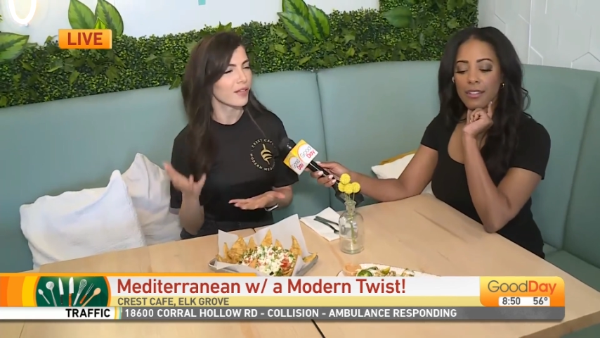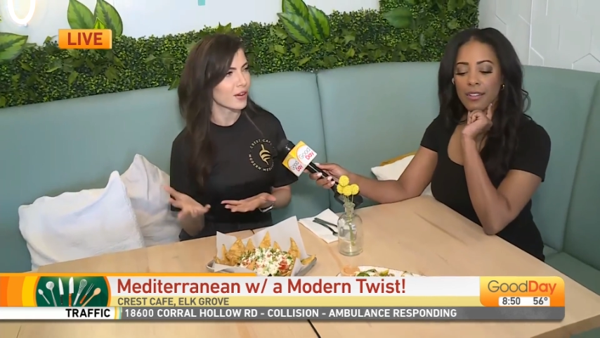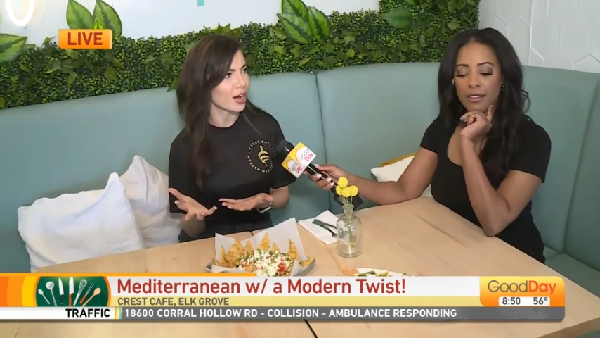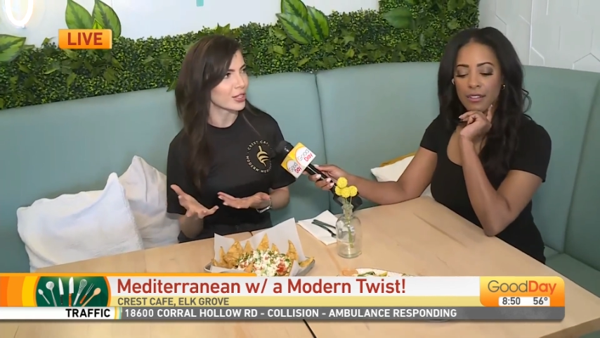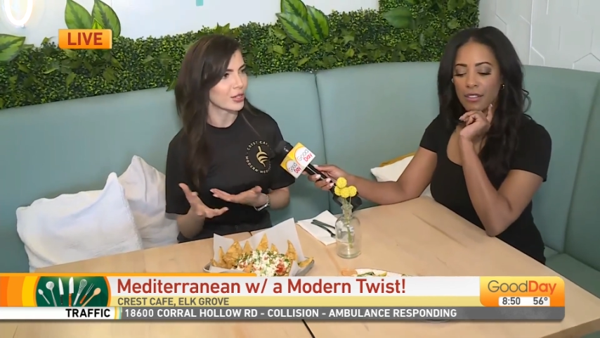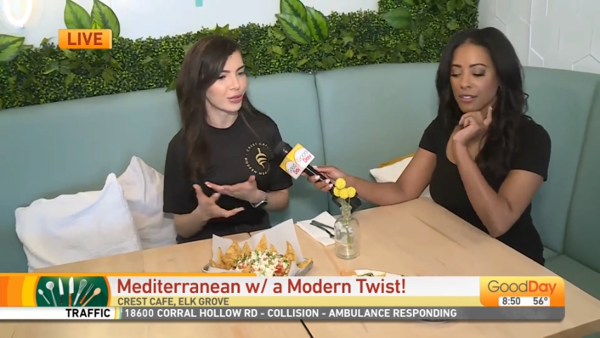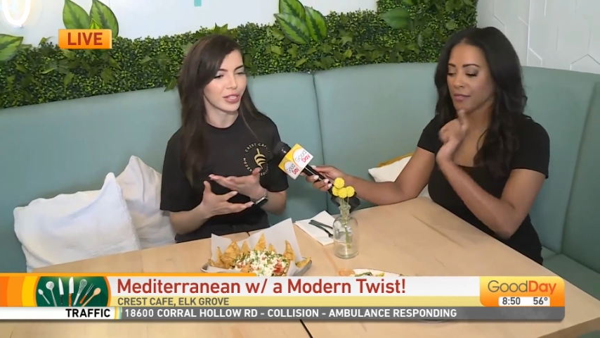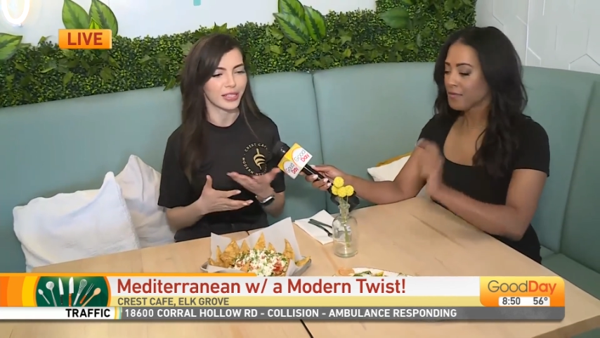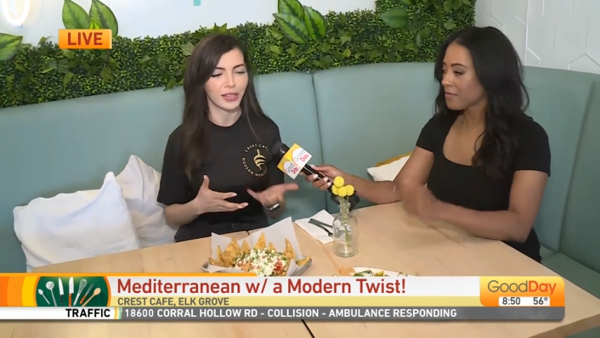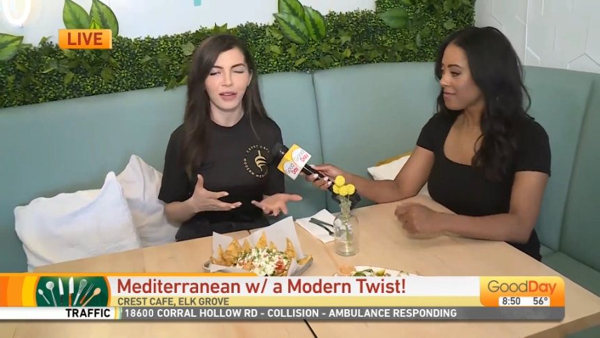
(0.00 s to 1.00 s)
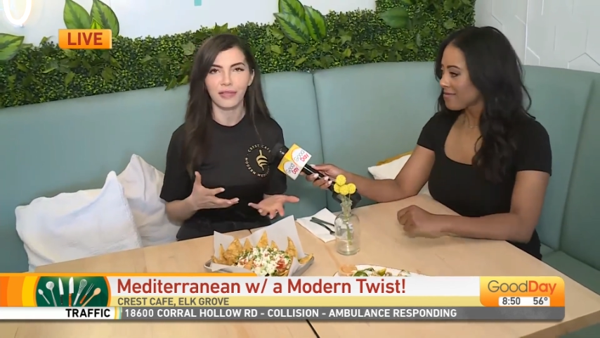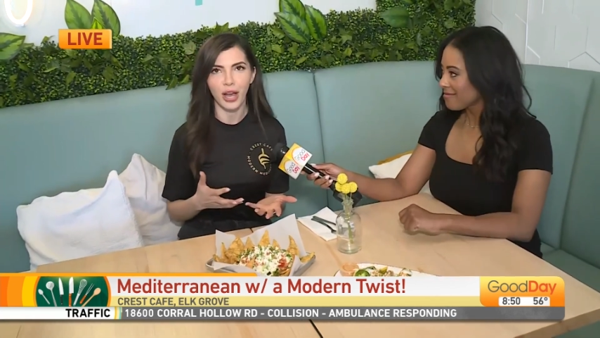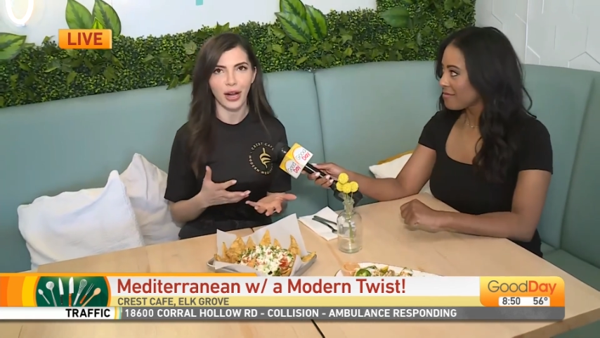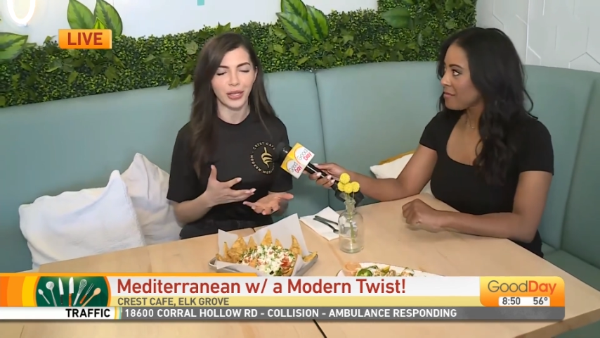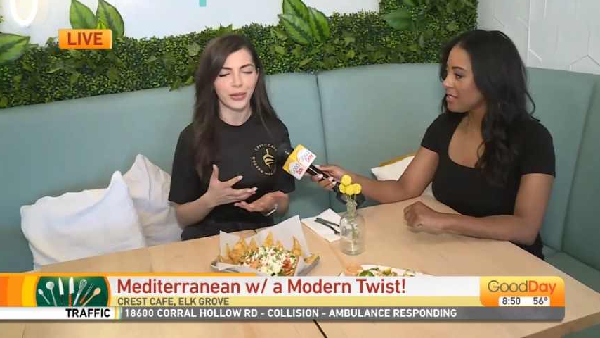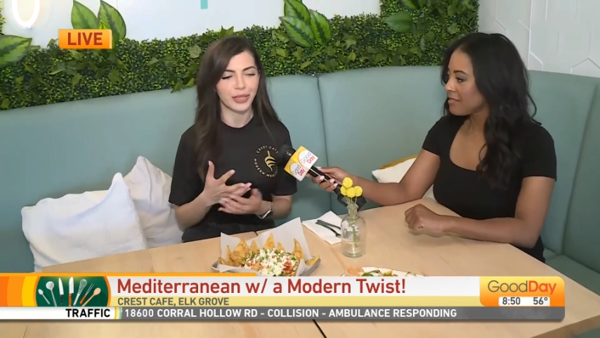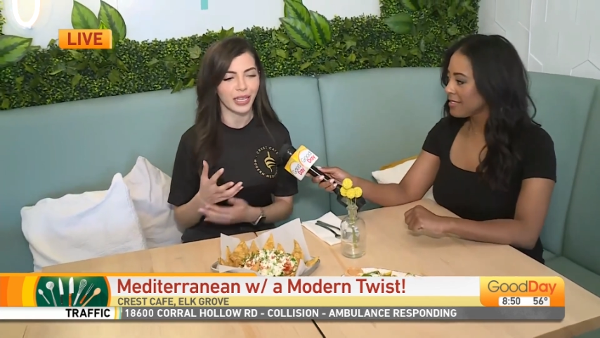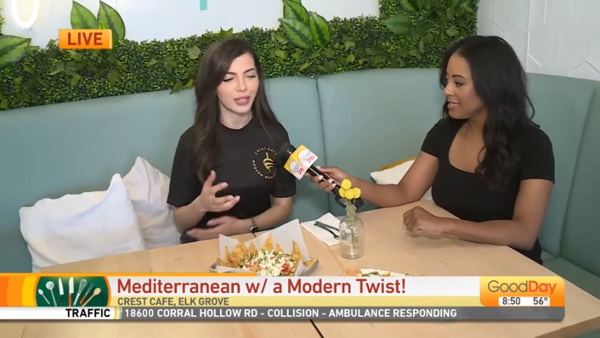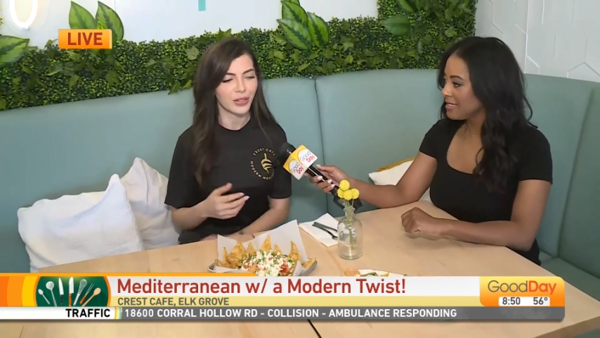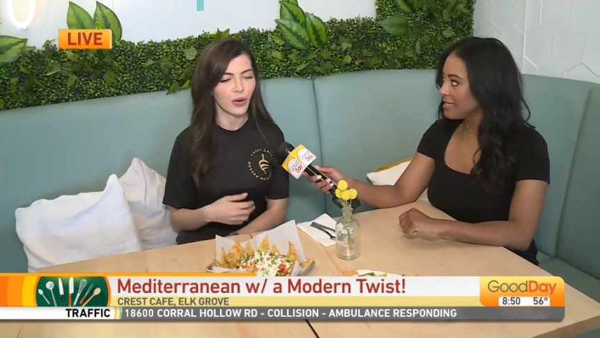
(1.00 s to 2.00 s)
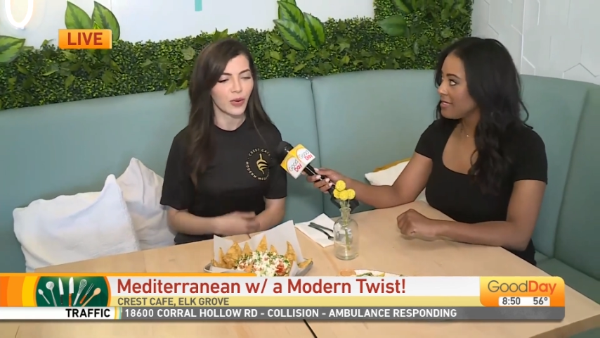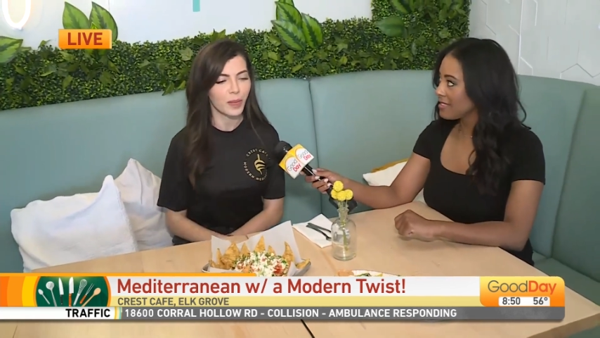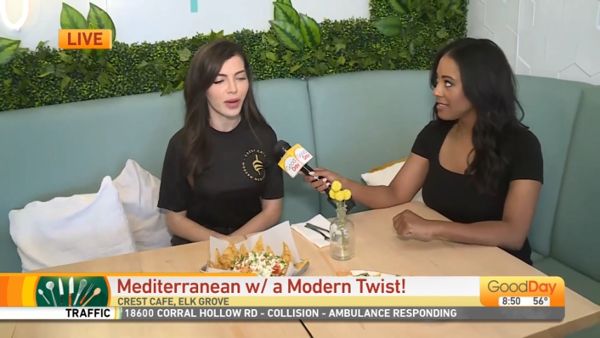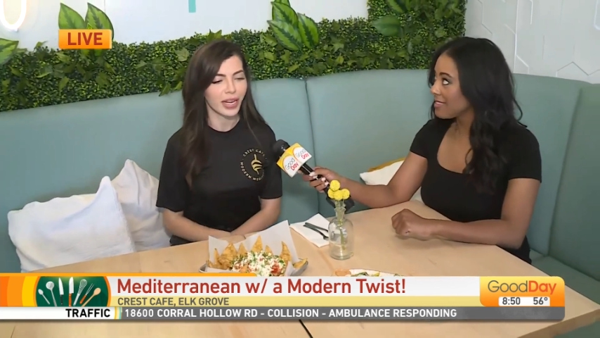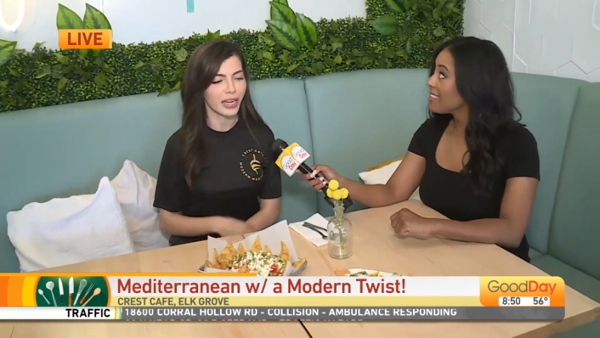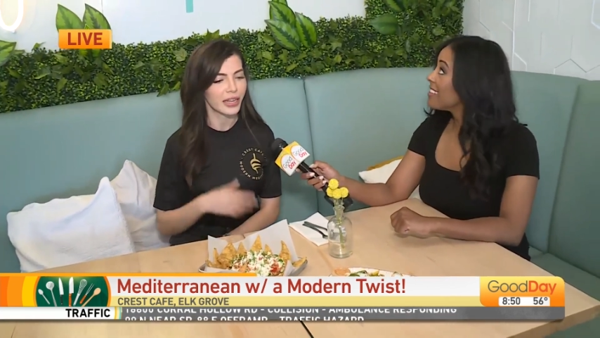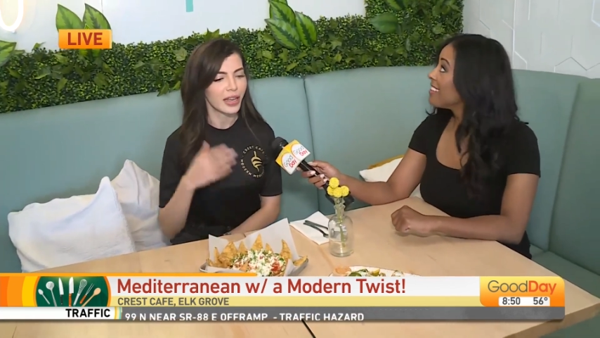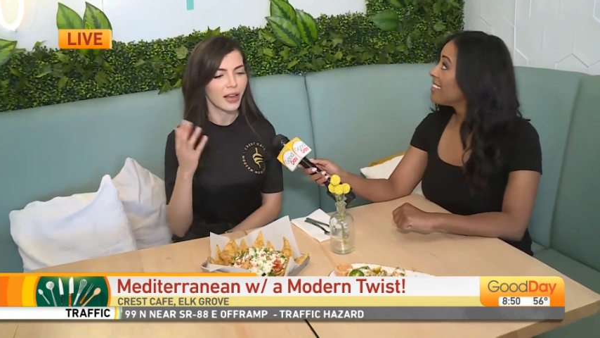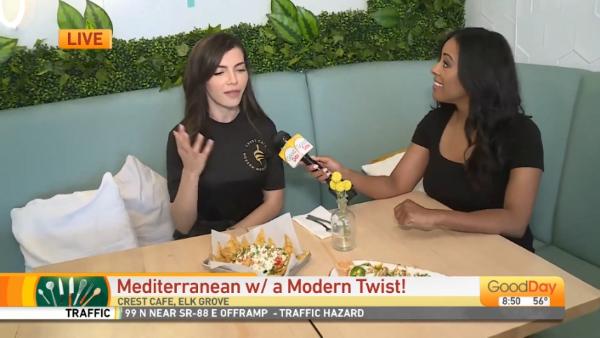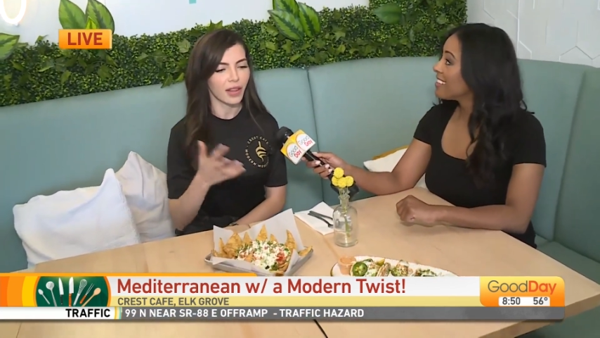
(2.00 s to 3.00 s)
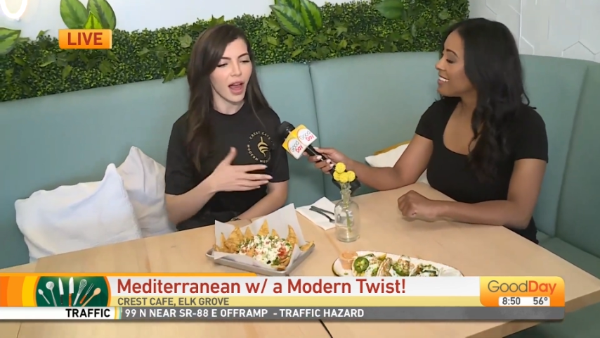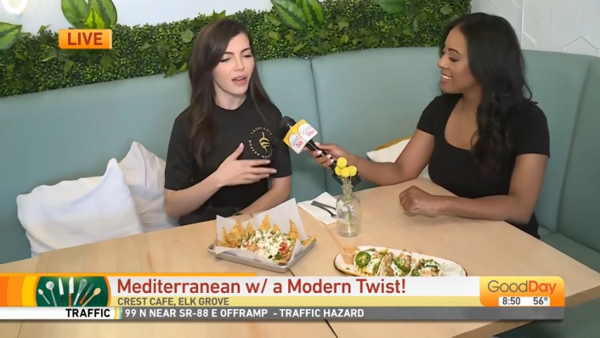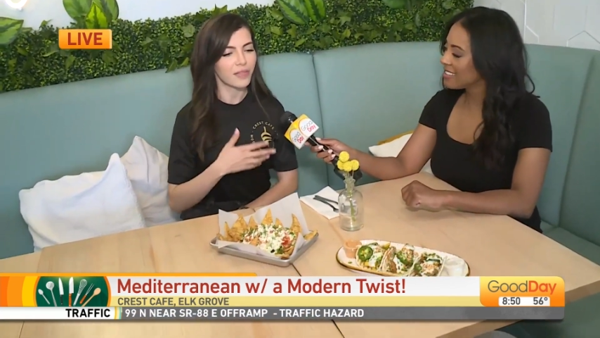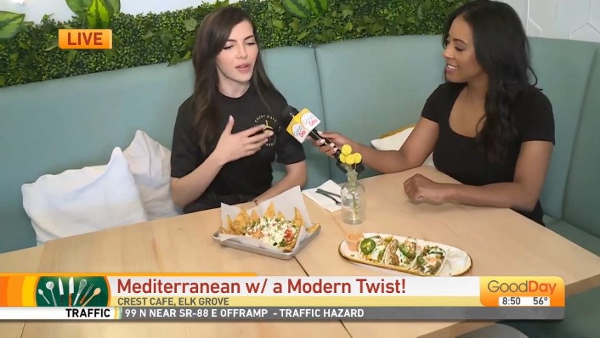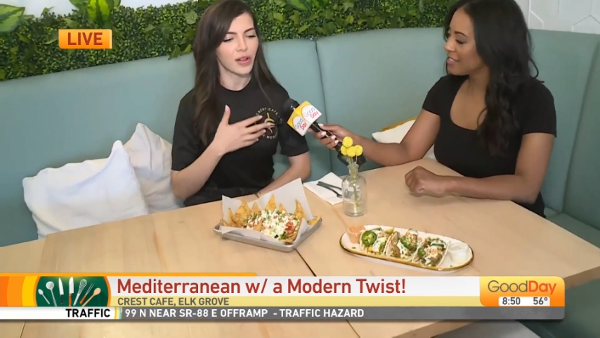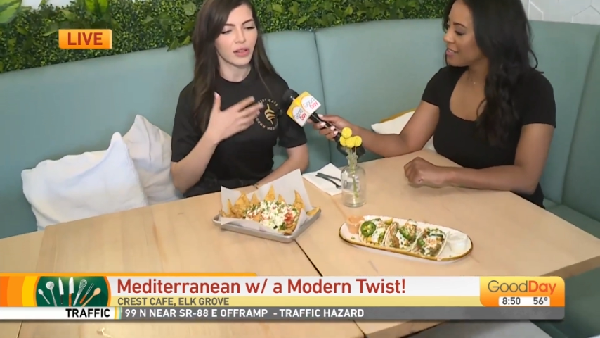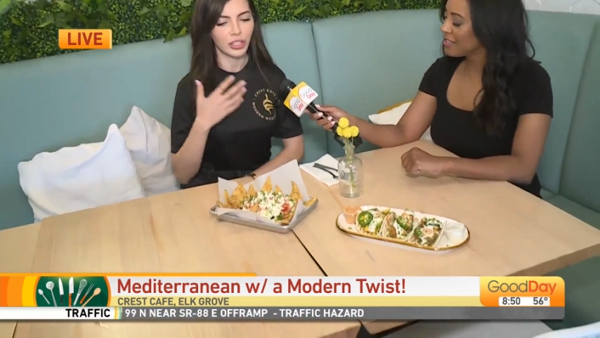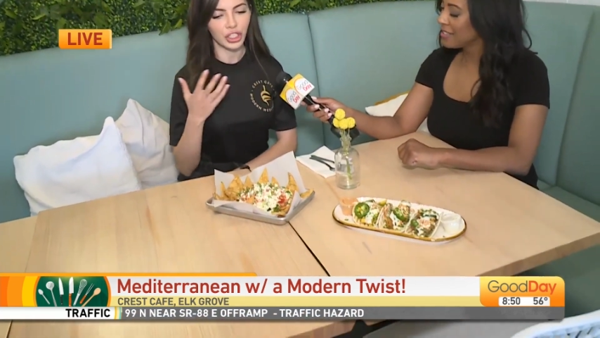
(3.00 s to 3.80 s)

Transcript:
Speaker 1: love nachos? Who doesn't love tacos? And so we put in falafel,